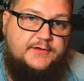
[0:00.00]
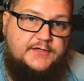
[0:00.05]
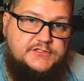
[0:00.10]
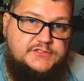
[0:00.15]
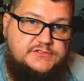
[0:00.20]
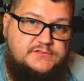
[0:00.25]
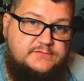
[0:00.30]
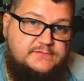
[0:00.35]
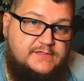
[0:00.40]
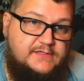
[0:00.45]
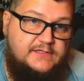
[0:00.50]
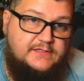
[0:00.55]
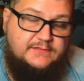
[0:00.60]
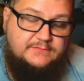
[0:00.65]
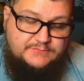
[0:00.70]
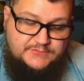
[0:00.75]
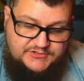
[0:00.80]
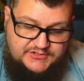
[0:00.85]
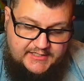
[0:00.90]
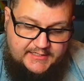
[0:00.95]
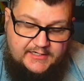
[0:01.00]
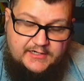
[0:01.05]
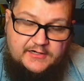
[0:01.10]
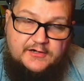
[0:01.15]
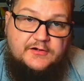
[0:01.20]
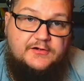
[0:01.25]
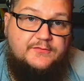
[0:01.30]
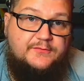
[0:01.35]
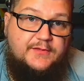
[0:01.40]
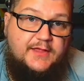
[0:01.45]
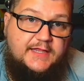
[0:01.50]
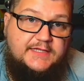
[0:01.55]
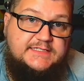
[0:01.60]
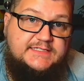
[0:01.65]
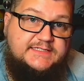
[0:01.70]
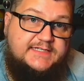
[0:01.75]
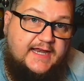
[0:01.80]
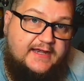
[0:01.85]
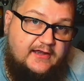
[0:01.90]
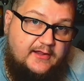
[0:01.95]
of their chair and
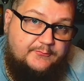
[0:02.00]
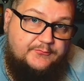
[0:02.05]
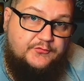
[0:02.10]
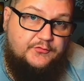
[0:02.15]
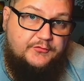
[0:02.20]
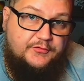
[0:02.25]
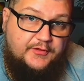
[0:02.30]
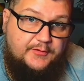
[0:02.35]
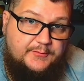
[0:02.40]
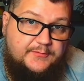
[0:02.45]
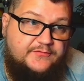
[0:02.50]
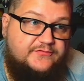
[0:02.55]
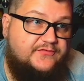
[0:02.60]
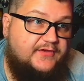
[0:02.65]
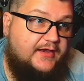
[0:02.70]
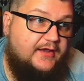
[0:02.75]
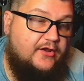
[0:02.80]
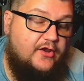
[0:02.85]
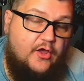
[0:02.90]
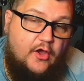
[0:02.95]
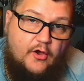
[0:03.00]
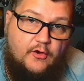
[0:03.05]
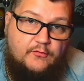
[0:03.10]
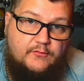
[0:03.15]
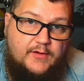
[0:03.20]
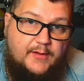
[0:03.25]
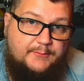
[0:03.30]
stand up to them and say, no,